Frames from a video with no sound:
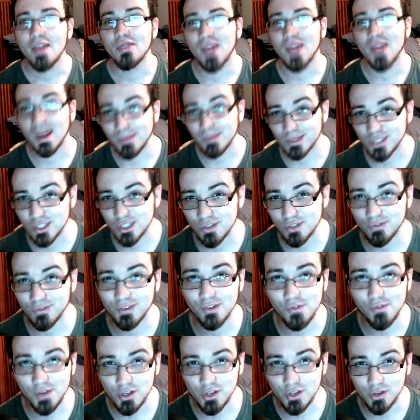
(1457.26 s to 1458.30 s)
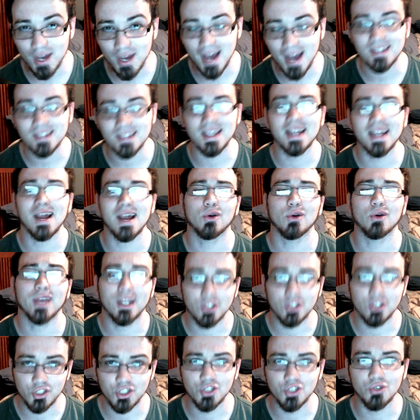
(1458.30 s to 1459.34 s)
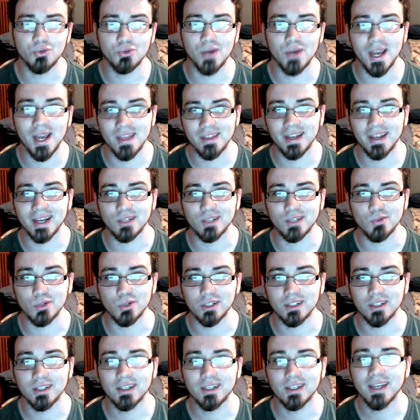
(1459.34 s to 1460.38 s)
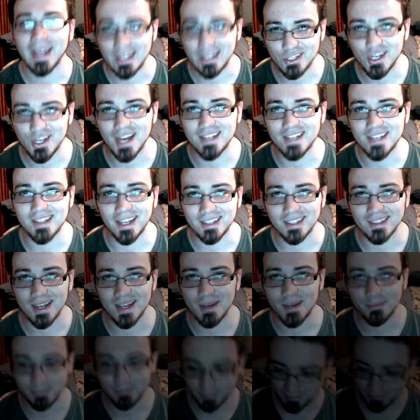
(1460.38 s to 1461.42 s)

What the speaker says: That about does it for the video, guys, and I'll catch you in the next one. Catch you guys next time.